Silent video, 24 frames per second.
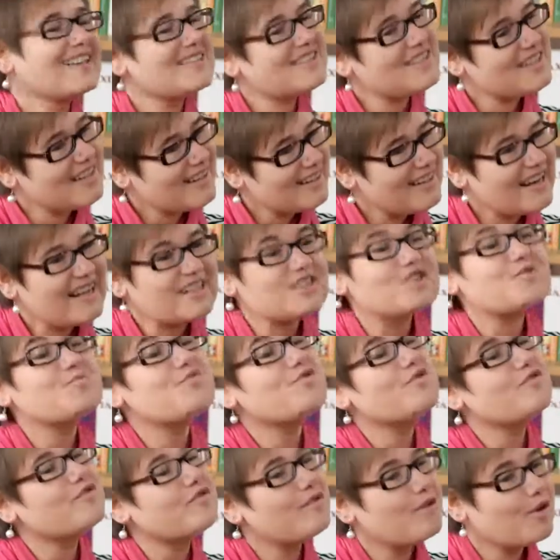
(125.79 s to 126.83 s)
And saying, let's
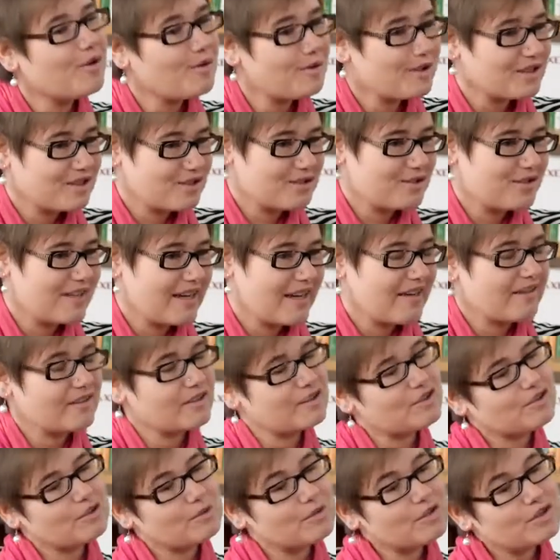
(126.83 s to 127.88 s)
move forward together.
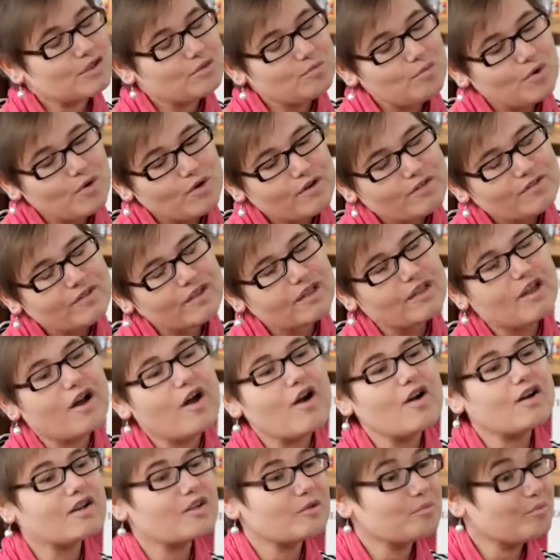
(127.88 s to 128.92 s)
So it's more of a
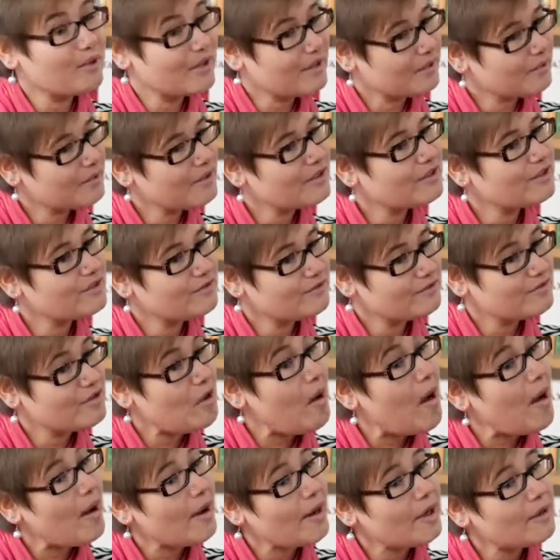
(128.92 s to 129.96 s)
longer period of
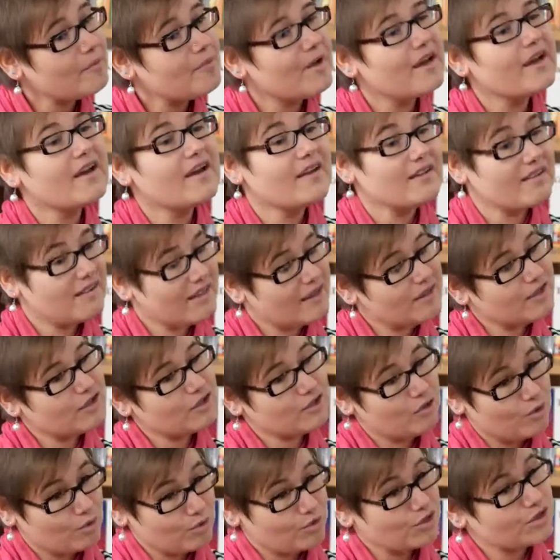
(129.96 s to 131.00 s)
time than
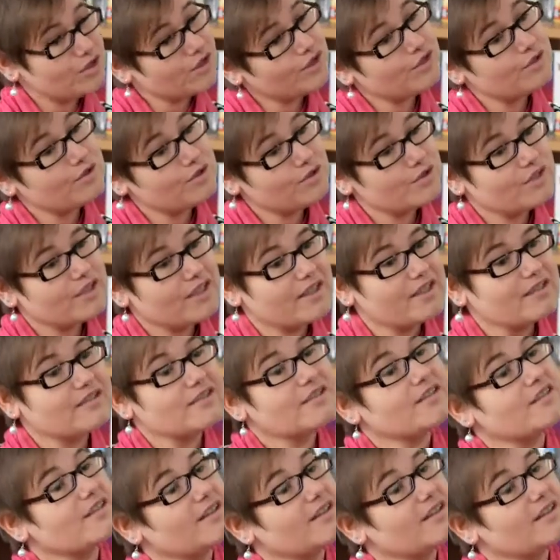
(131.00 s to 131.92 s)
coaching usually